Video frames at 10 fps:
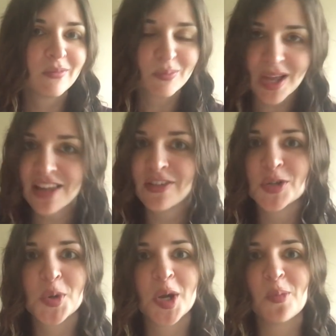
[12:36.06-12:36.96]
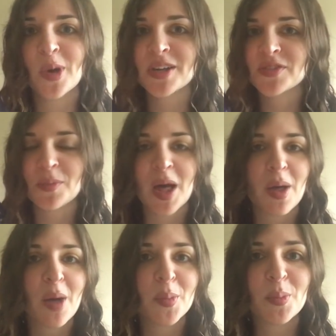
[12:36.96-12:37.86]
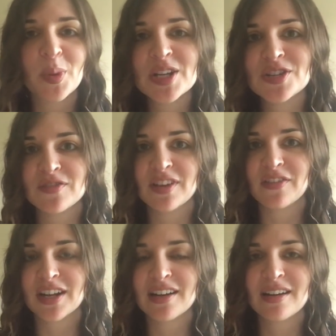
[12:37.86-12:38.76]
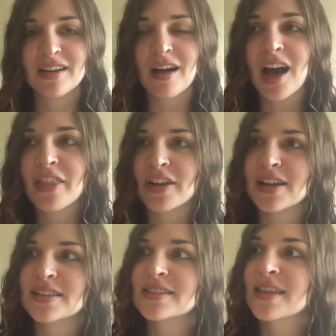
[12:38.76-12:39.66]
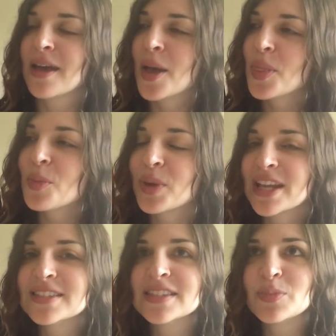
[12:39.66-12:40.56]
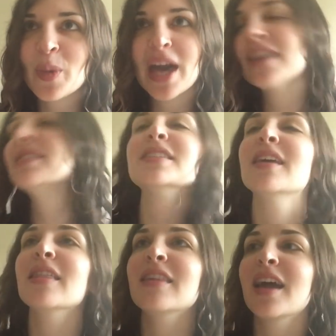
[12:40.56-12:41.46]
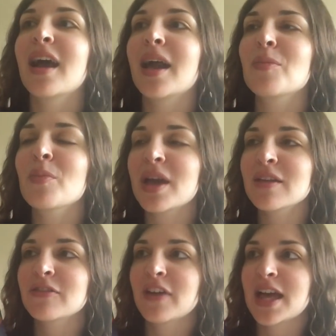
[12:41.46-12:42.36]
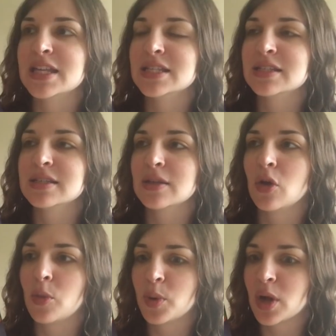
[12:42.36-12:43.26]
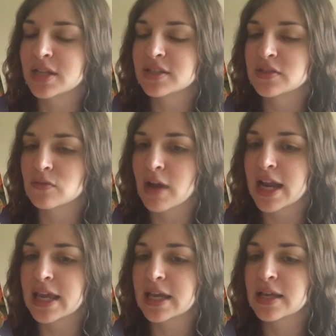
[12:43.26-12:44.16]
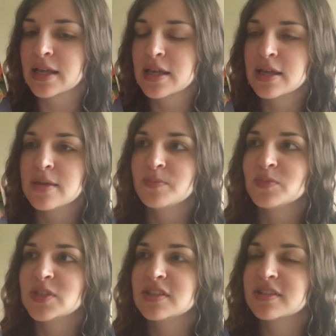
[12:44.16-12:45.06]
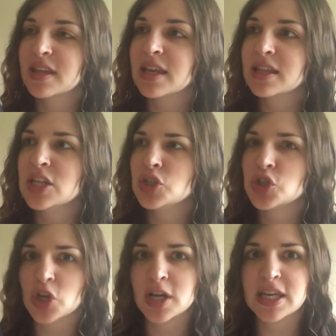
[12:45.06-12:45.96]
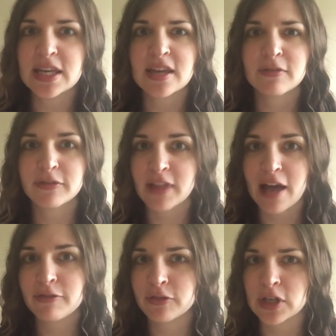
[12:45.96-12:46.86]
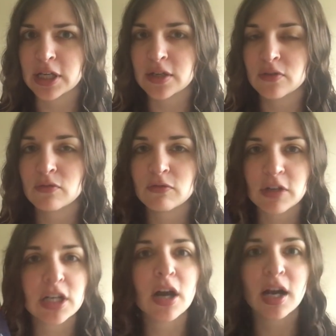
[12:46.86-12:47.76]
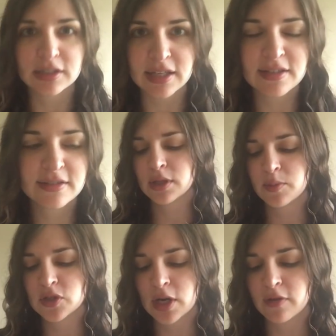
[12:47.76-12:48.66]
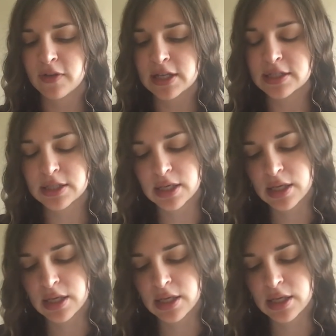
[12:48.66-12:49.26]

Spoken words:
many Victorian books from a bunch of different authors. But I suspect that I might find Okparanta's writing slightly jerky and flat-footed regardless. Let me try to find